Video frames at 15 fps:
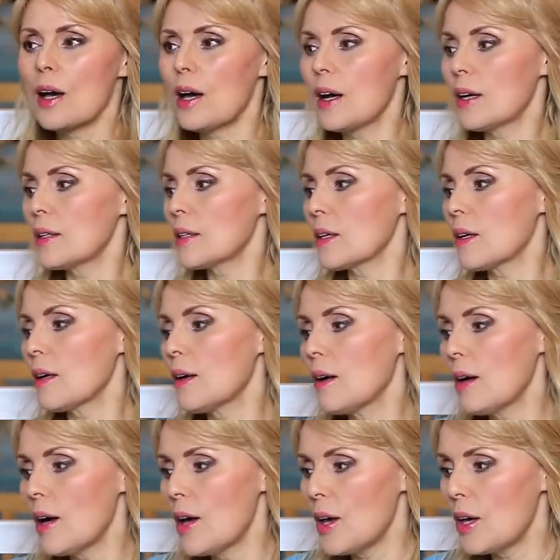And,
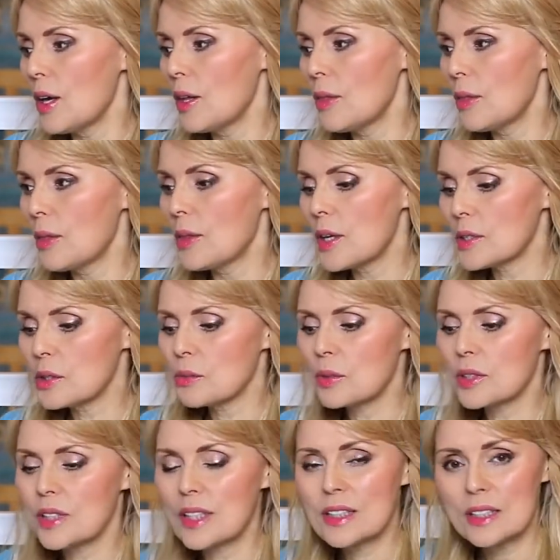uh, and this
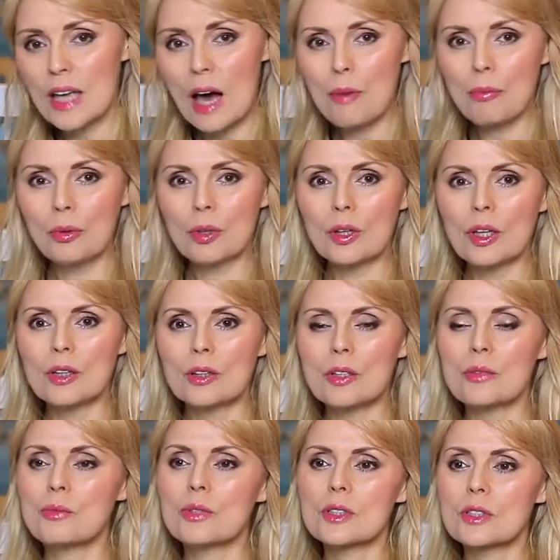was the example, and
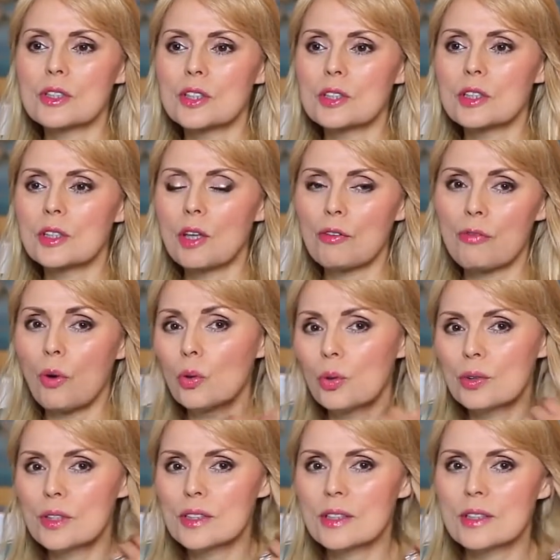there was just, and I
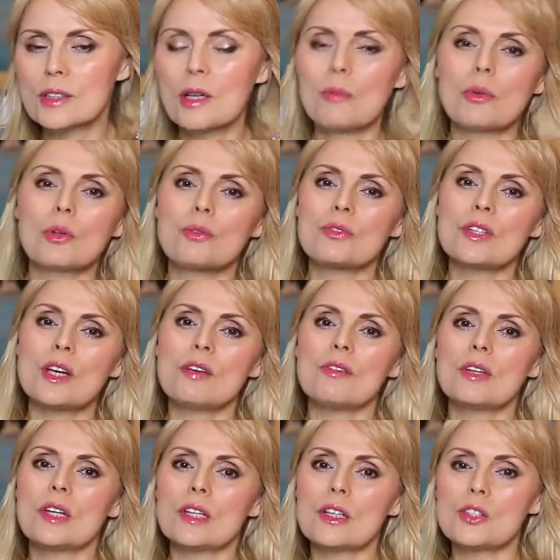followed this example of
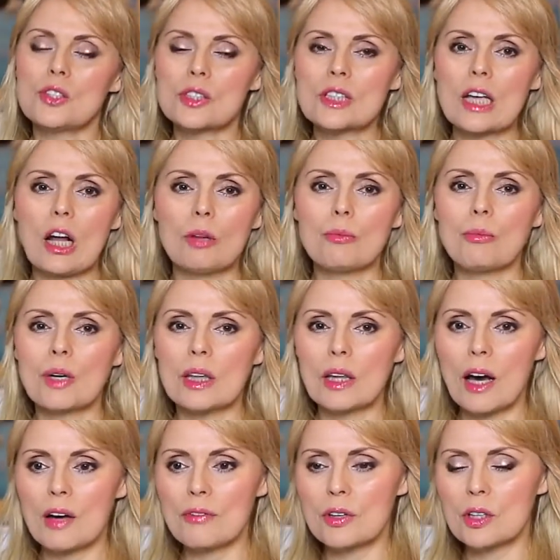David, and it just helped my
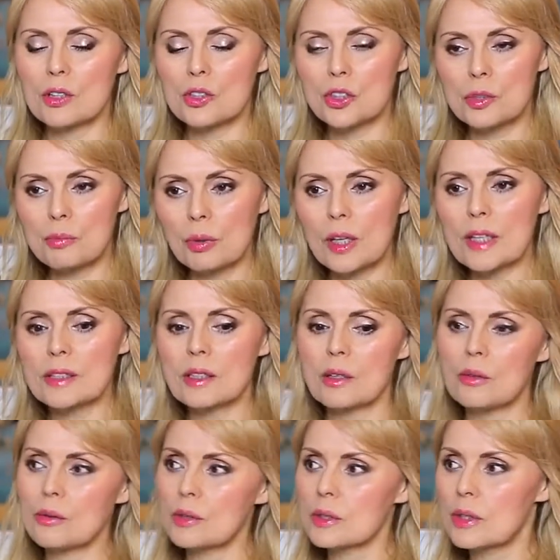life, and it's just blessed,
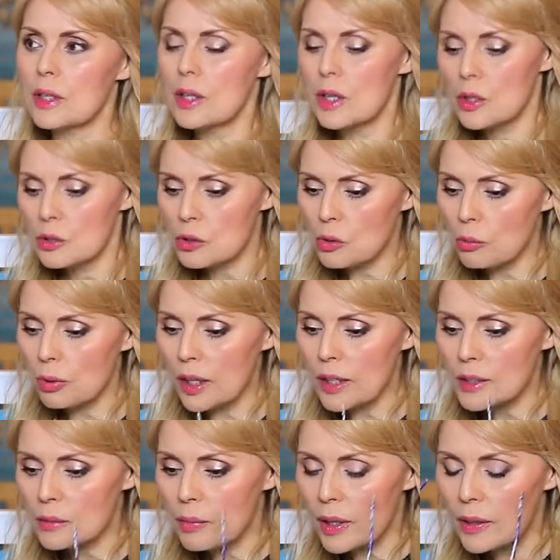and it was so
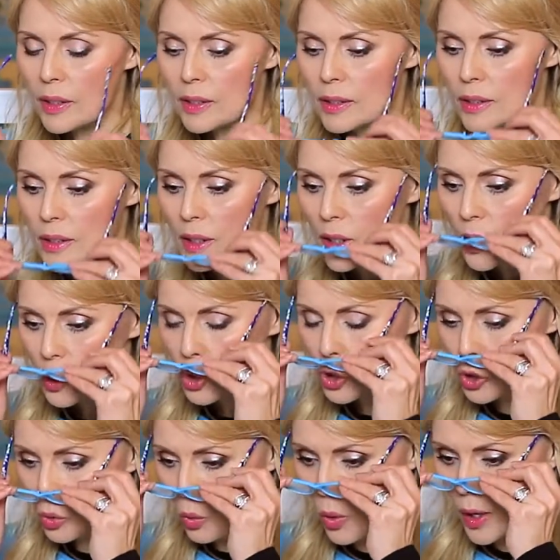blessed by this
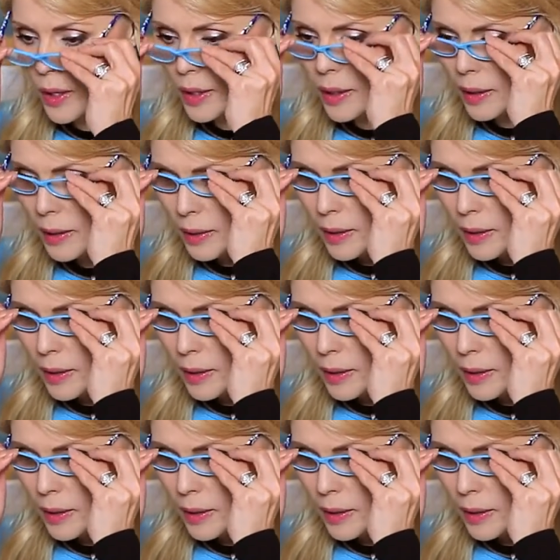story